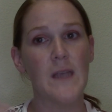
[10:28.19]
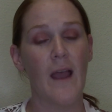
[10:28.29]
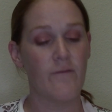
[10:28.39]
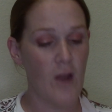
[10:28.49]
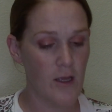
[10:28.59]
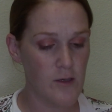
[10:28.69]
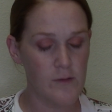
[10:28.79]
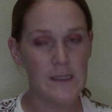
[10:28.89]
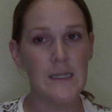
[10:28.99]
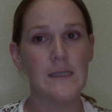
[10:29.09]
I have not
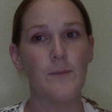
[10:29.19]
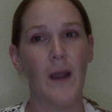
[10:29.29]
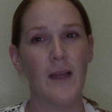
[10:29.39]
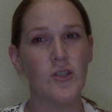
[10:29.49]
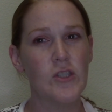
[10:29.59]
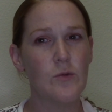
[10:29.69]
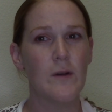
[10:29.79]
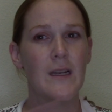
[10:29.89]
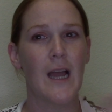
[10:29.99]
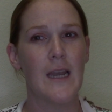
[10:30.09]
used these, but I just
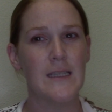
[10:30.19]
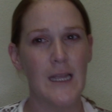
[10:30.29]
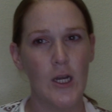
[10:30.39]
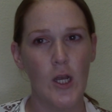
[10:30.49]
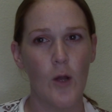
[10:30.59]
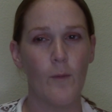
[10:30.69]
wanted to kind of take a note.